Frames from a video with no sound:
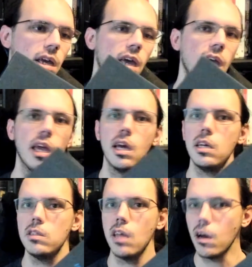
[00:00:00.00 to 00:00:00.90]

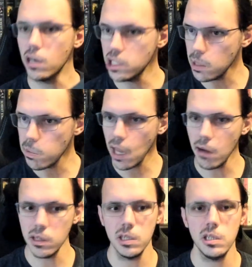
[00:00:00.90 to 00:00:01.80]
And they are shipping
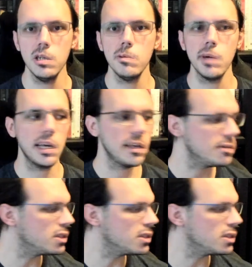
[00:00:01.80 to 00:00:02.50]
out in two waves.